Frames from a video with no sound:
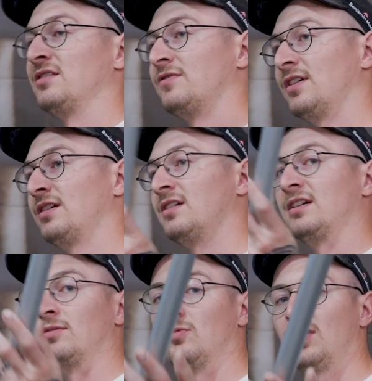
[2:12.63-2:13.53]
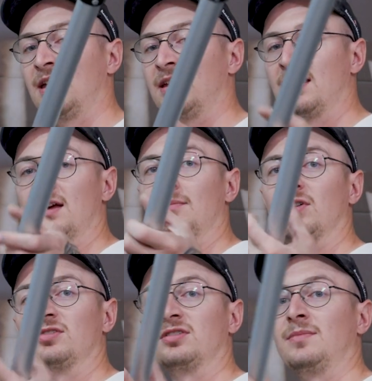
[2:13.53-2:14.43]
It's very lightweight,
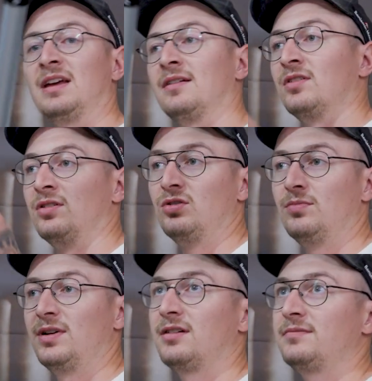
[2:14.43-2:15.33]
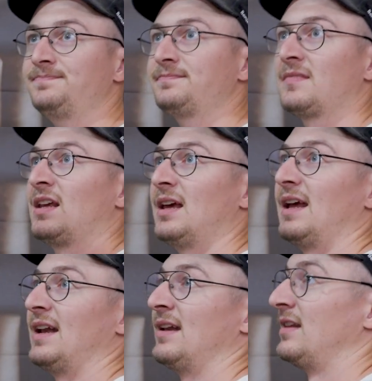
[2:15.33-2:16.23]
mostly made of aluminum,
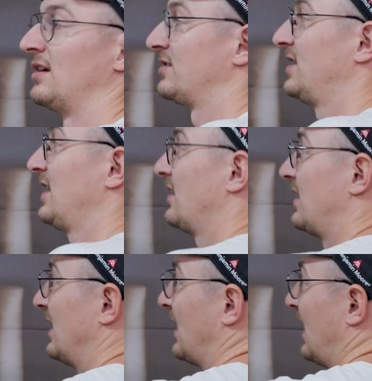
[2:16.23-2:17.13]
and the articulating